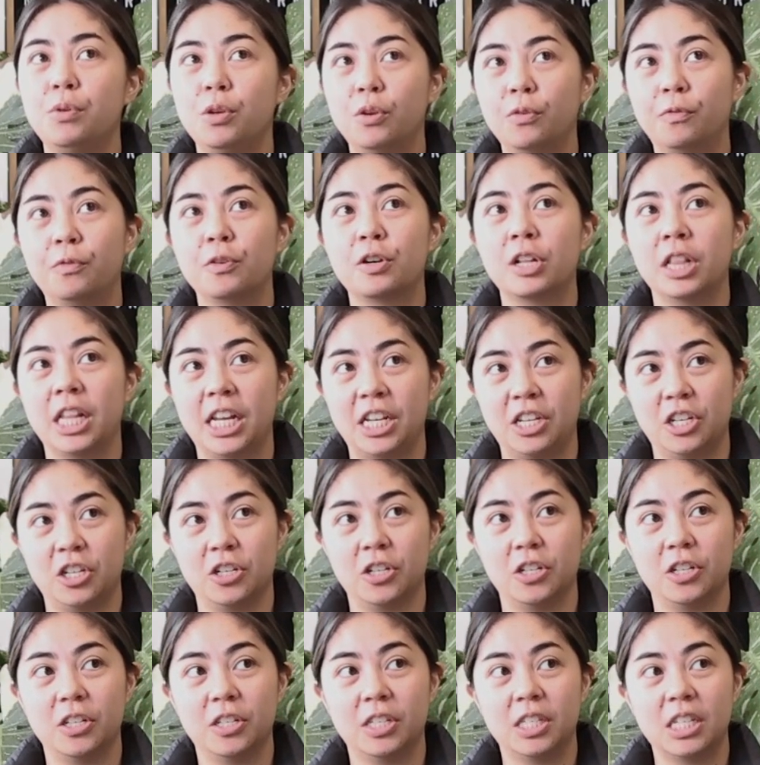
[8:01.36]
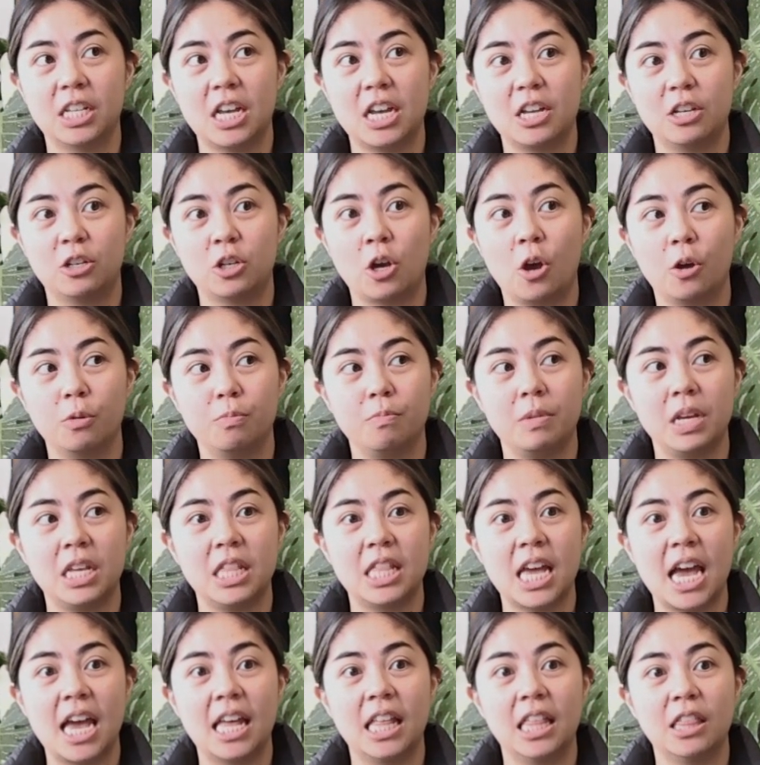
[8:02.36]
beautiful collectors told me
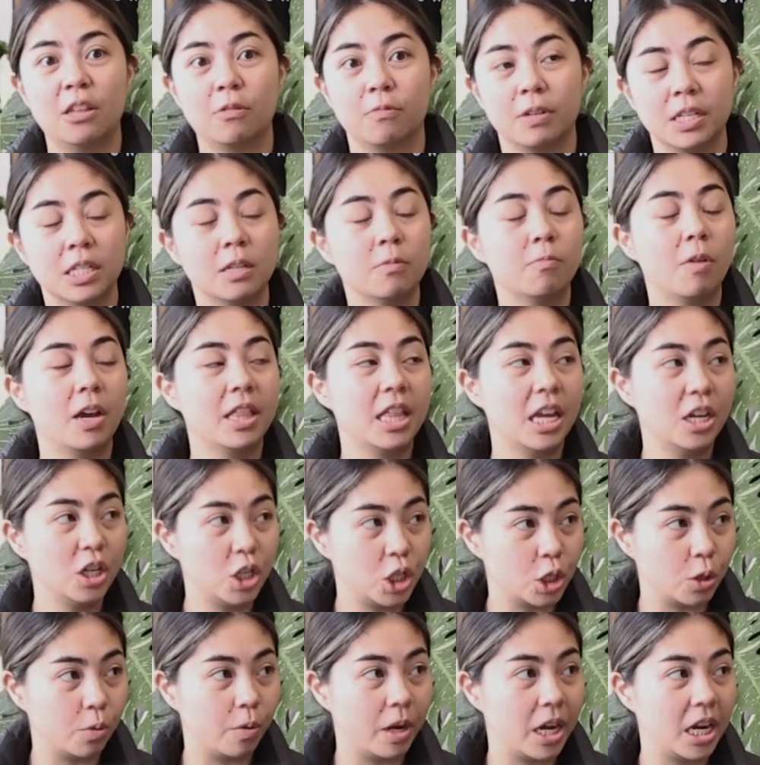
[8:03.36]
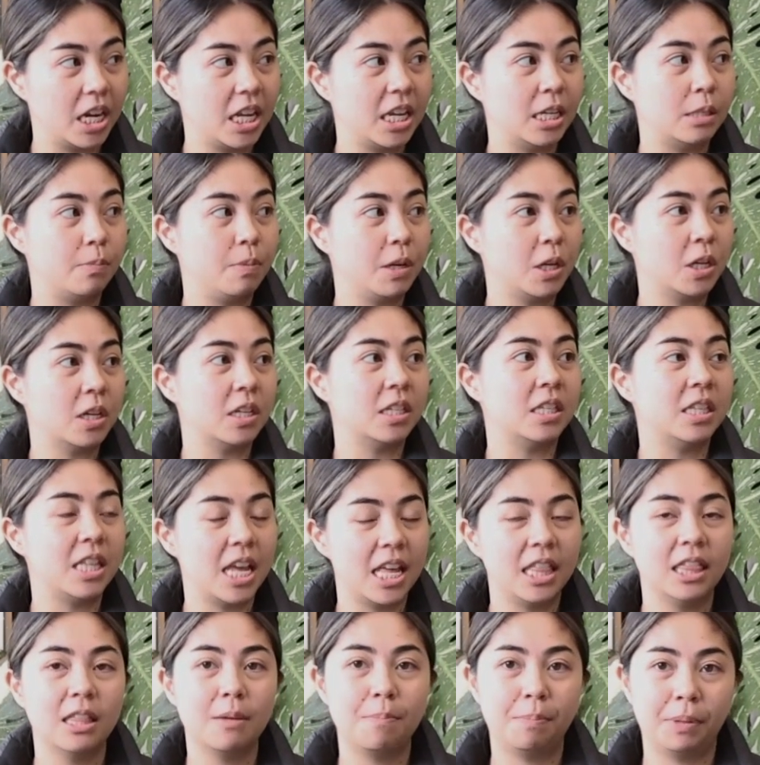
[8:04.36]
that the reason why they do it is because
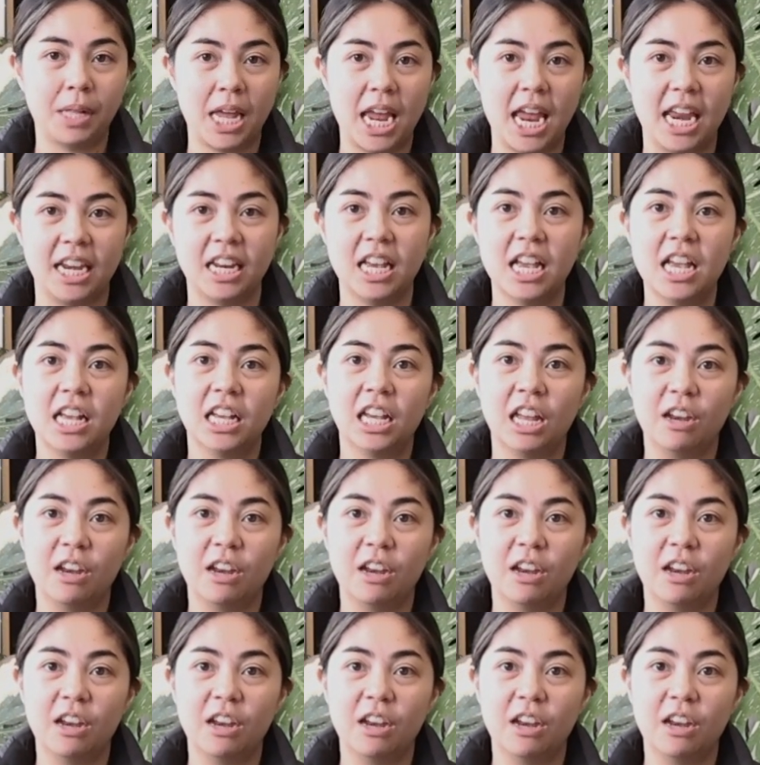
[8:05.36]
then the plant